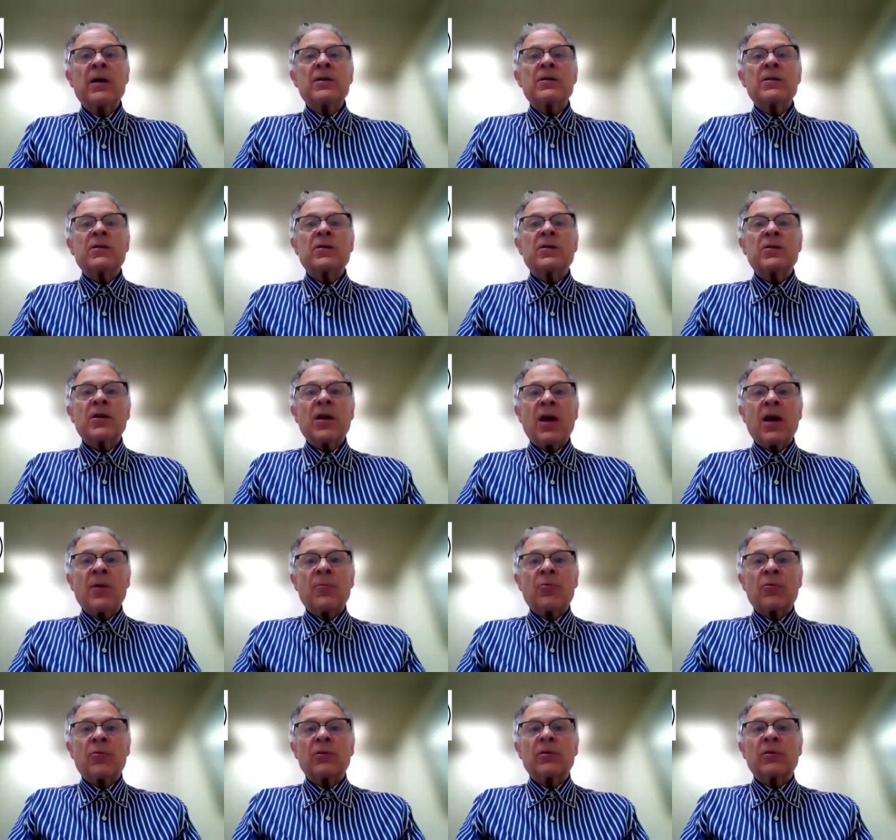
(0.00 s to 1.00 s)
since
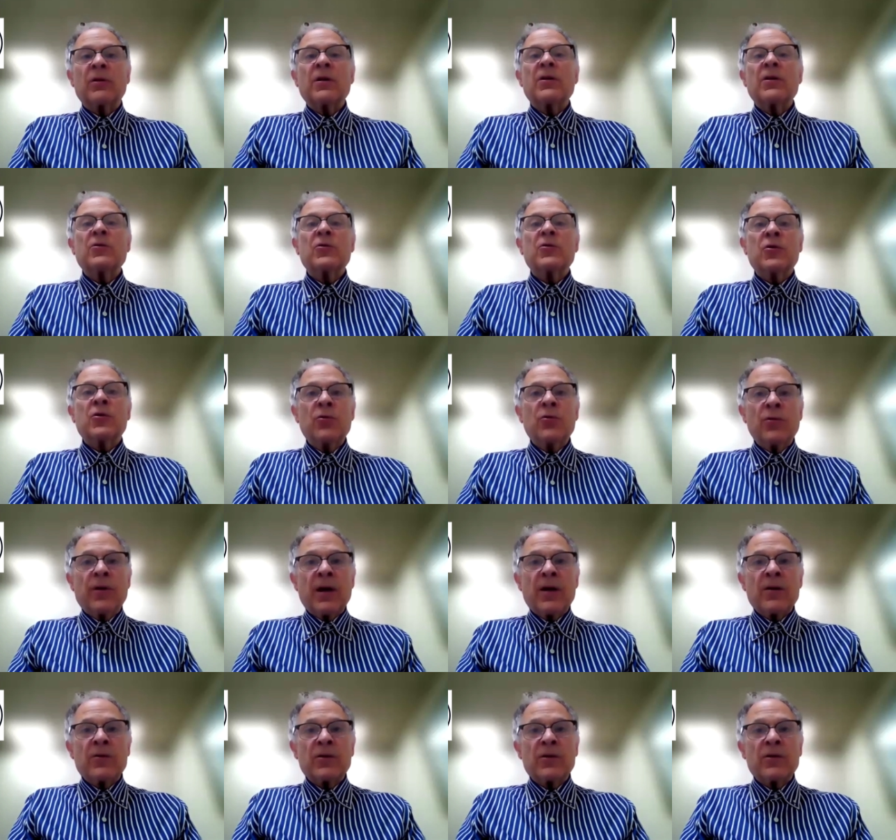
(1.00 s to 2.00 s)
April
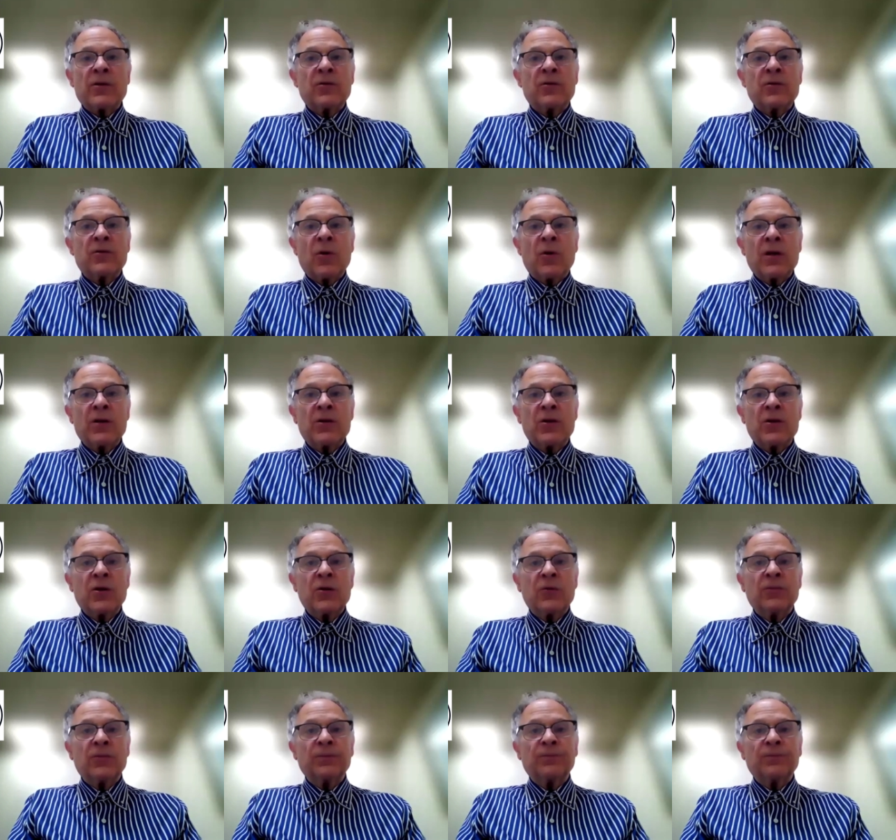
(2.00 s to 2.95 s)
2022.